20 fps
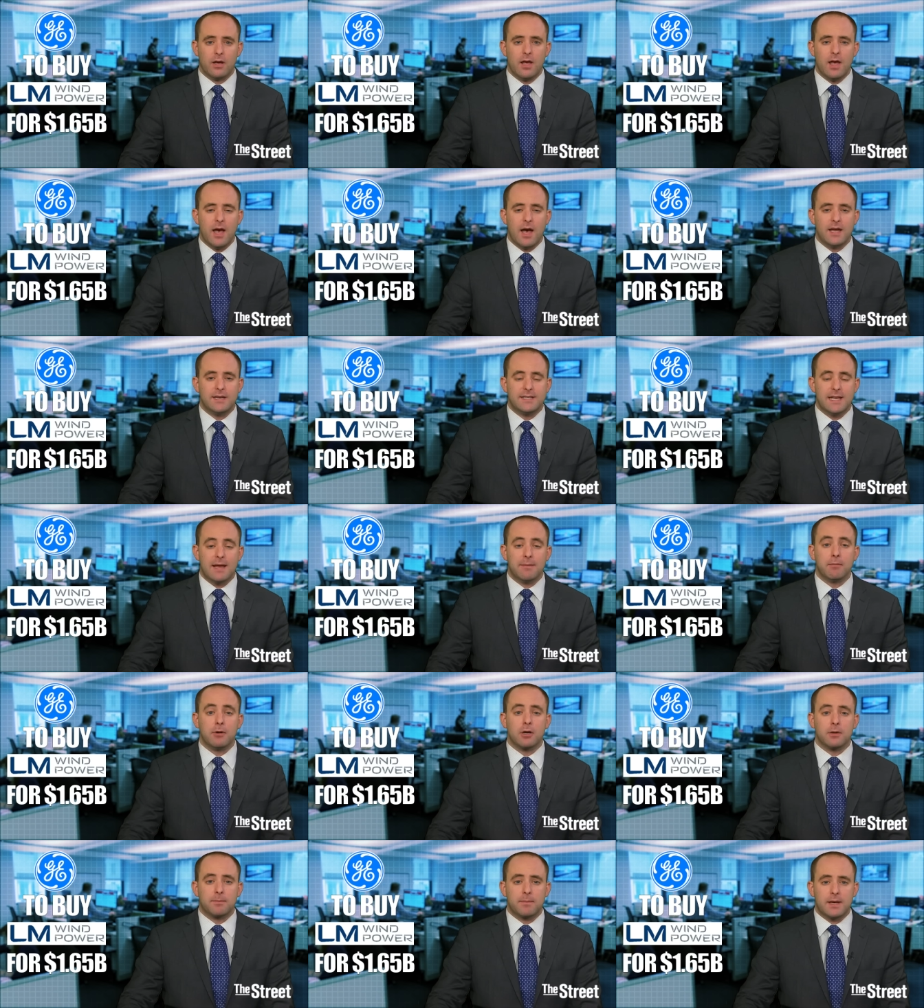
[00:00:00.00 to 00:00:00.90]
a
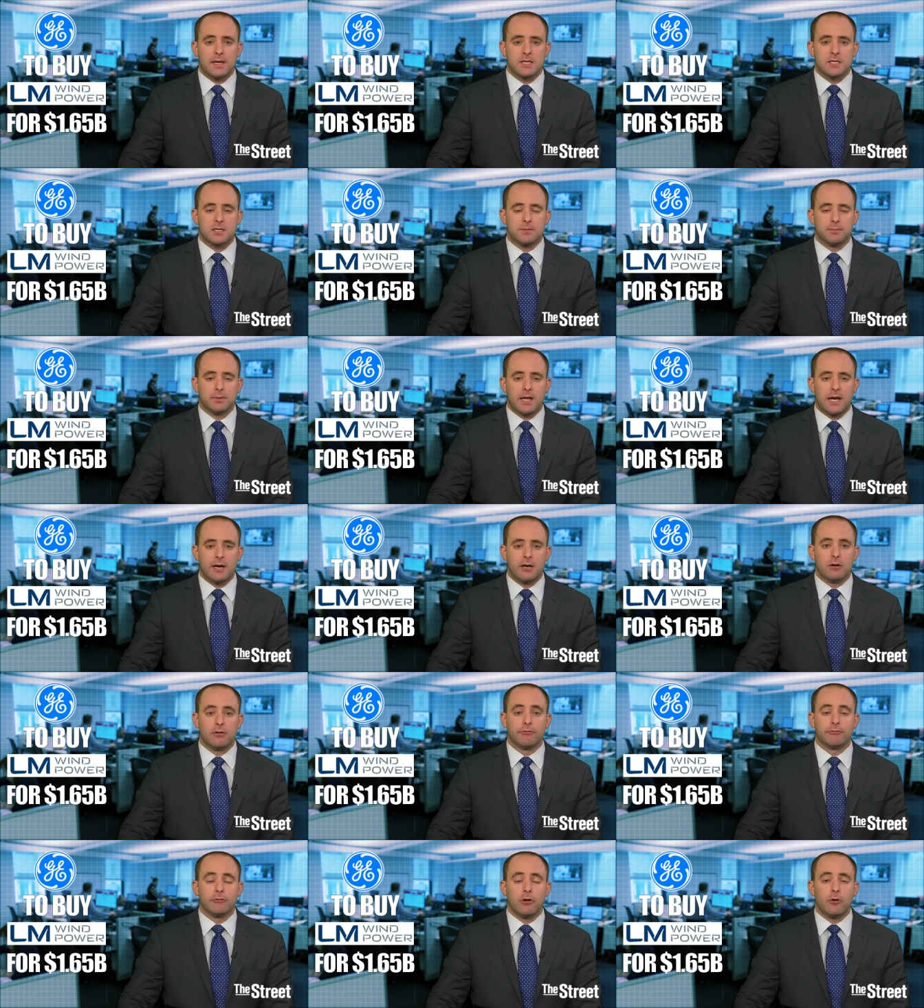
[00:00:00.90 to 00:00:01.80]
Denmark-based supplier
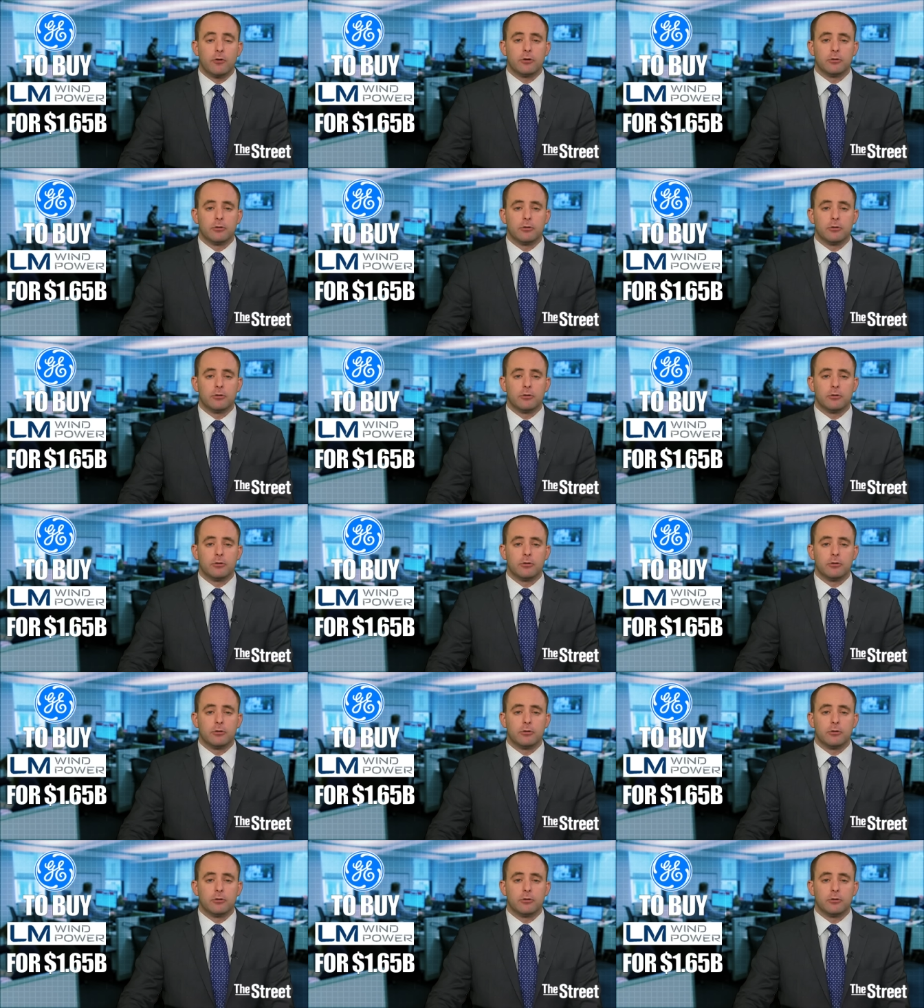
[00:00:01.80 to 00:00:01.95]
of rotor